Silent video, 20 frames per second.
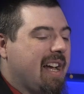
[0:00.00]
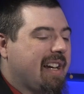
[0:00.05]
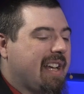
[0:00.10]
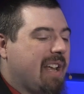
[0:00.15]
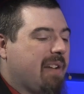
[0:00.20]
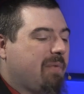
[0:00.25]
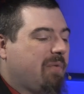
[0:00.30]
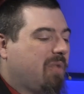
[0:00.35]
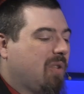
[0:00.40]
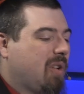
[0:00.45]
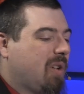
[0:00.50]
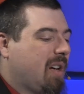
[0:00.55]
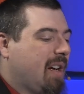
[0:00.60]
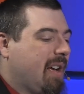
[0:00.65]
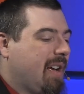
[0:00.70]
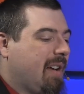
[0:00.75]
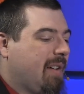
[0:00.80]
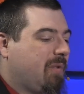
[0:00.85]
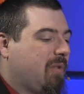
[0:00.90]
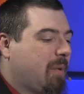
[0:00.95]
again,
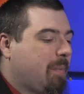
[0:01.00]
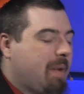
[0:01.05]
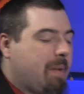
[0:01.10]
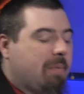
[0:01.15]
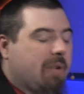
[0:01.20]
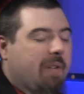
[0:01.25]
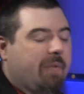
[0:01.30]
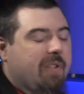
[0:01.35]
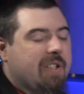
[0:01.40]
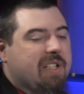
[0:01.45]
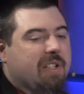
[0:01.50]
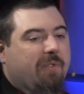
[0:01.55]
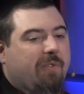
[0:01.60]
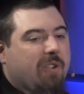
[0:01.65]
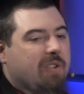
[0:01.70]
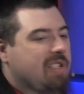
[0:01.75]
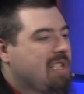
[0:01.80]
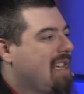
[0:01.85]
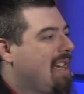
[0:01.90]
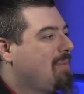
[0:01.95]
for people, if it's their
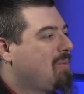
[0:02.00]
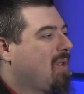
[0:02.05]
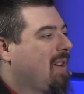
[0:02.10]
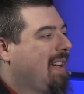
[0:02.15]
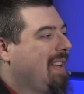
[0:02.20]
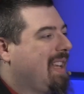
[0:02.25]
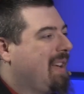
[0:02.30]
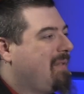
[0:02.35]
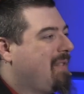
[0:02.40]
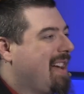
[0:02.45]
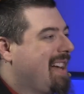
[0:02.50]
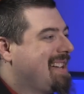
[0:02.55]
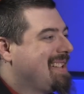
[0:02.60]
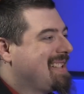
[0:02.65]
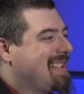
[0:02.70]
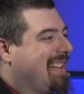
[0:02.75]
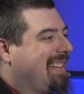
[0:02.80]
first time, where can they find us